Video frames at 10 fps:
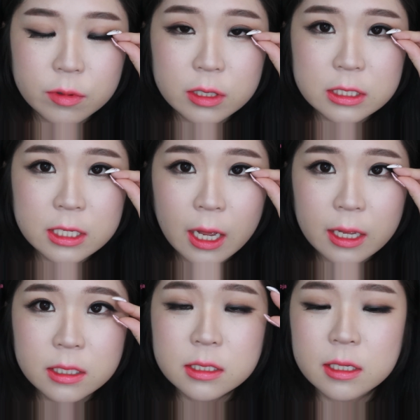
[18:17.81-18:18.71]

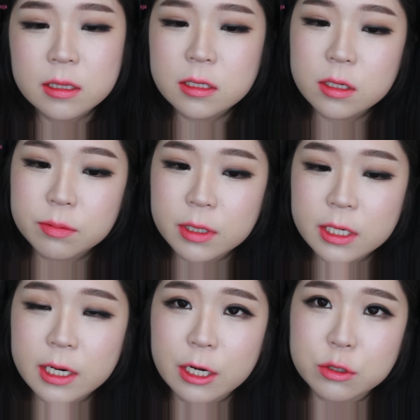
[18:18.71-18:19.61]
110s and these are
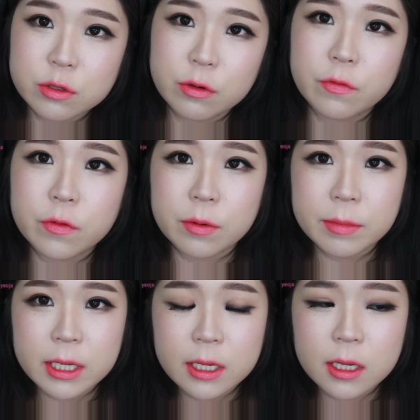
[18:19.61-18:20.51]
pretty natural for
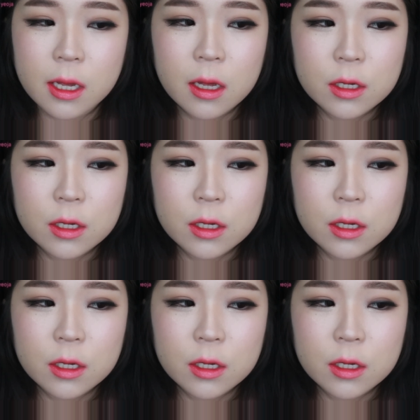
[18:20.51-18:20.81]
me.